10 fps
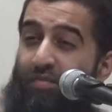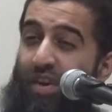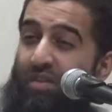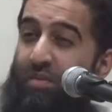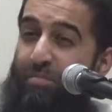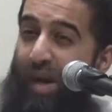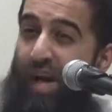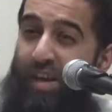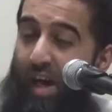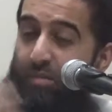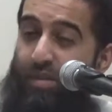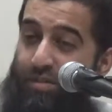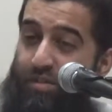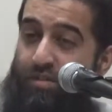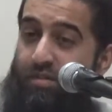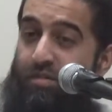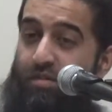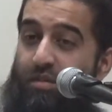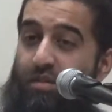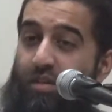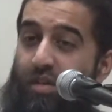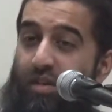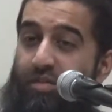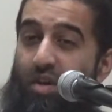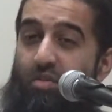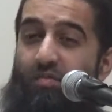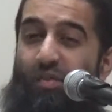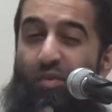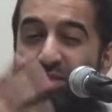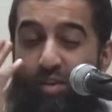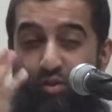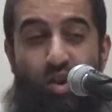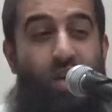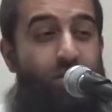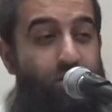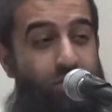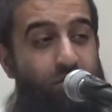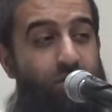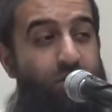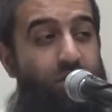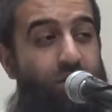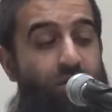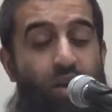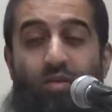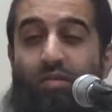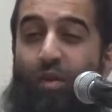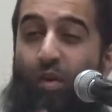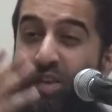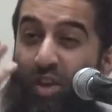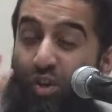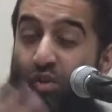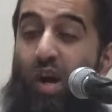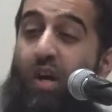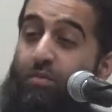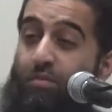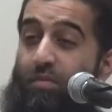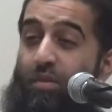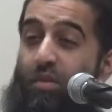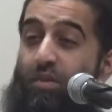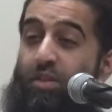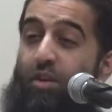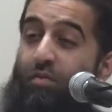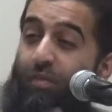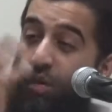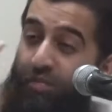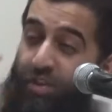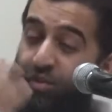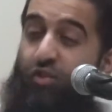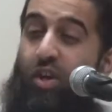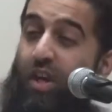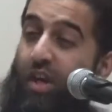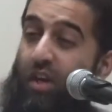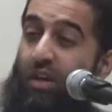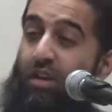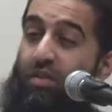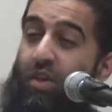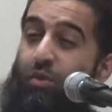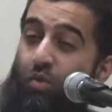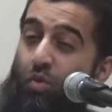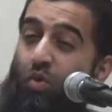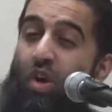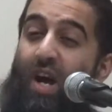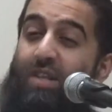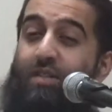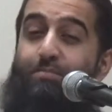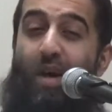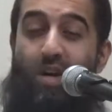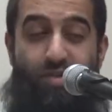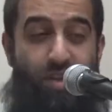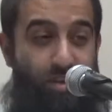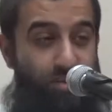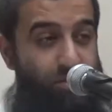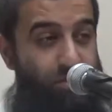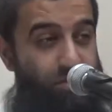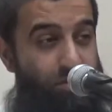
very bad habits. They're involved in drugs, they're involved in crime, they're involved in drinking, they do all kinds of bad things.